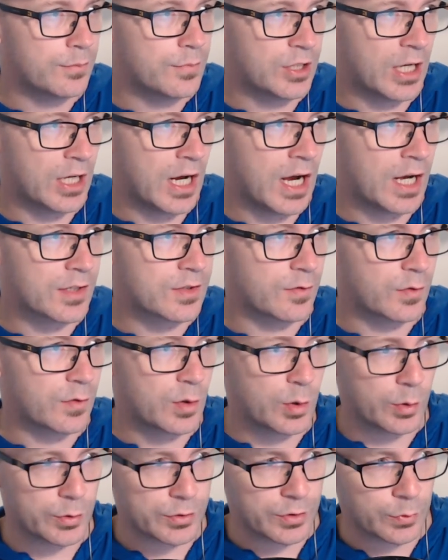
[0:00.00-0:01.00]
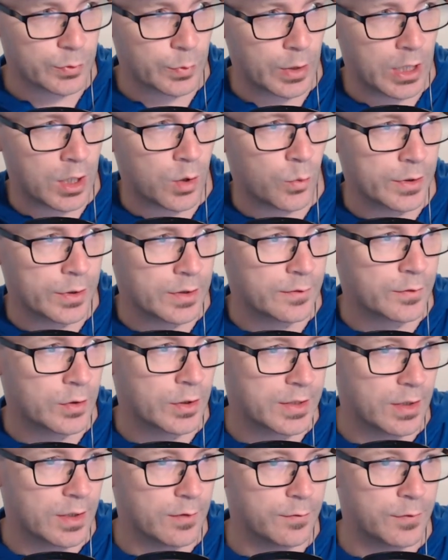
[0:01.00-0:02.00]
Charts, of course, as well, where you've
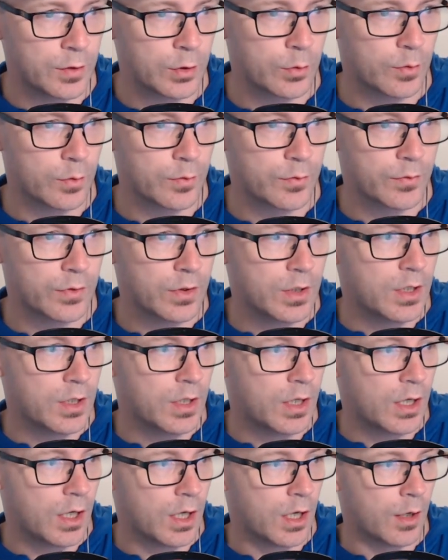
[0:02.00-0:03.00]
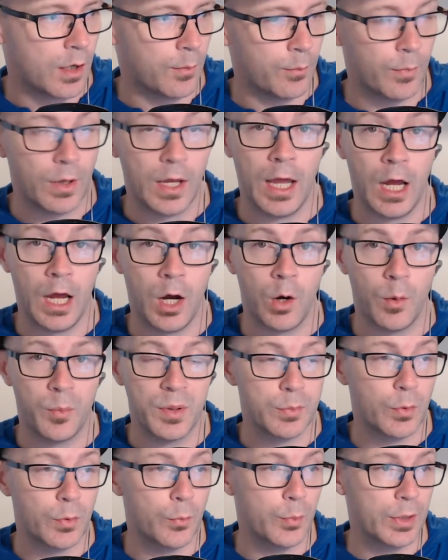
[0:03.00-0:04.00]
got that view of how are
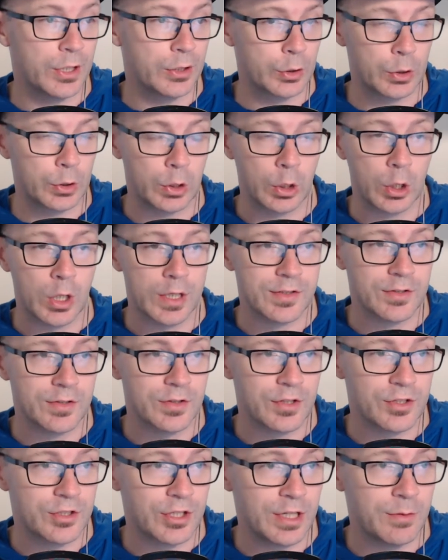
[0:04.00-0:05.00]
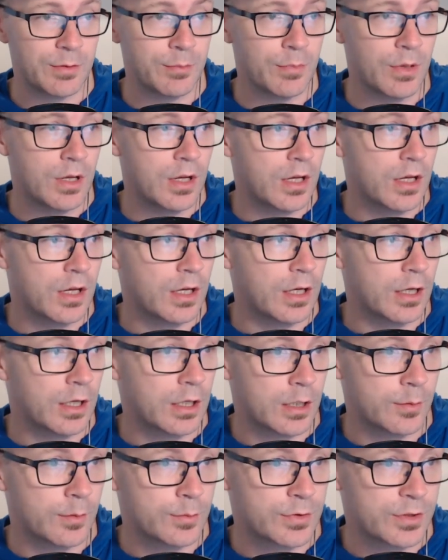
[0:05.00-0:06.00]
people being utilised in the team.
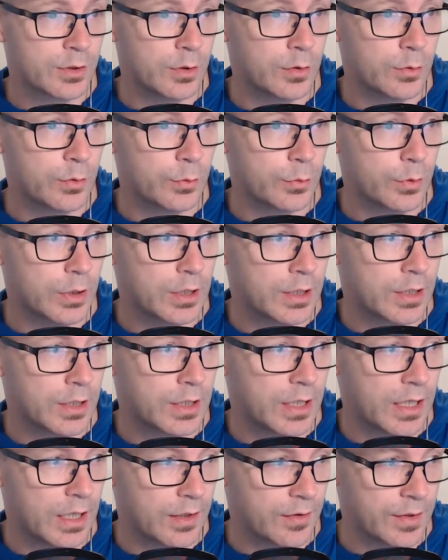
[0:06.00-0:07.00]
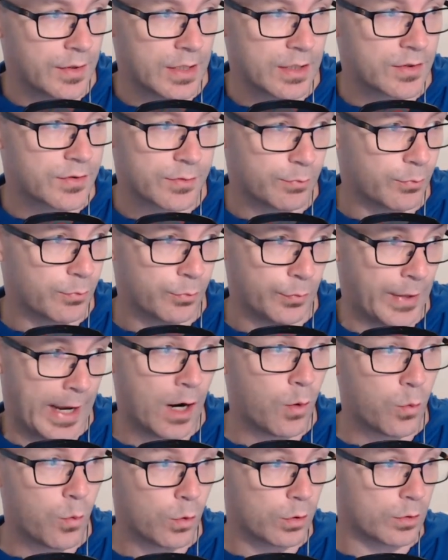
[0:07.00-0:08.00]
So this
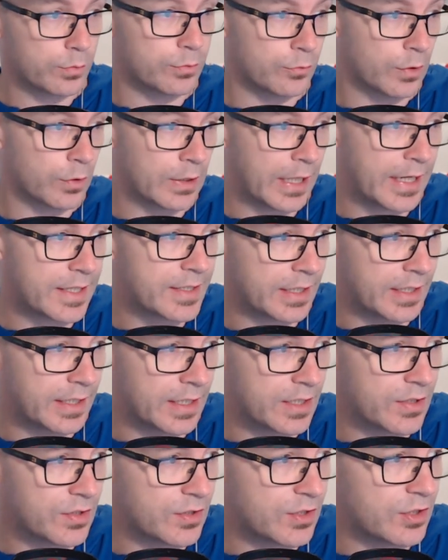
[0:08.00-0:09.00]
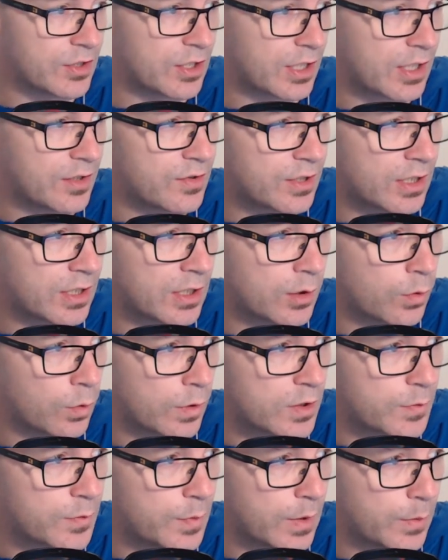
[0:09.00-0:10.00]
now will relate to guests. As you can see, all
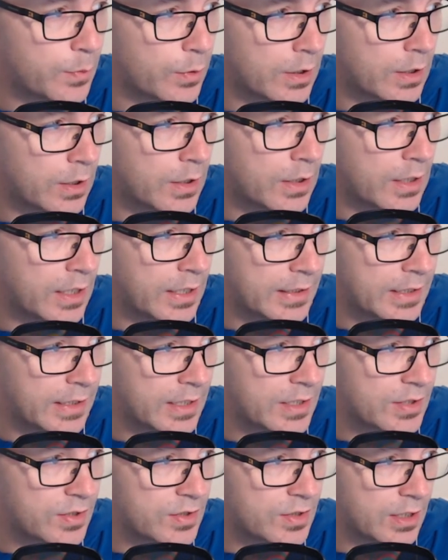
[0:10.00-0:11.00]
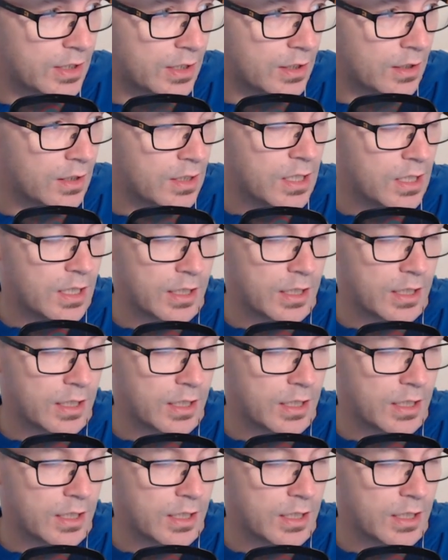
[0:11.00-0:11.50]
these people are guests here.